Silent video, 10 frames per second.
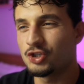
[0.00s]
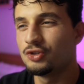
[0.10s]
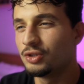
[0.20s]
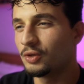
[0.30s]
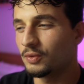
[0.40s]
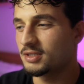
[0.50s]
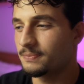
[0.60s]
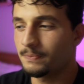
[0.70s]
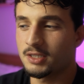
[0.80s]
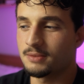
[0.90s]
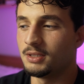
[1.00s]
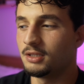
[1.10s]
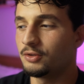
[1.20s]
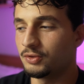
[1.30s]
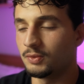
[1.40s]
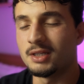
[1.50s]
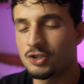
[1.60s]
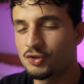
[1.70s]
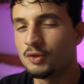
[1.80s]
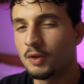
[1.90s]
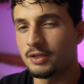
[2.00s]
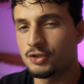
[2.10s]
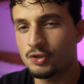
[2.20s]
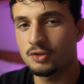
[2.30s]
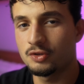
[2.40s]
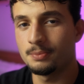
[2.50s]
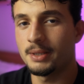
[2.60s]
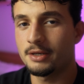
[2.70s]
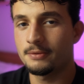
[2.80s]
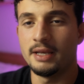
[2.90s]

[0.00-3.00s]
you know is below you, that you know that you could do better.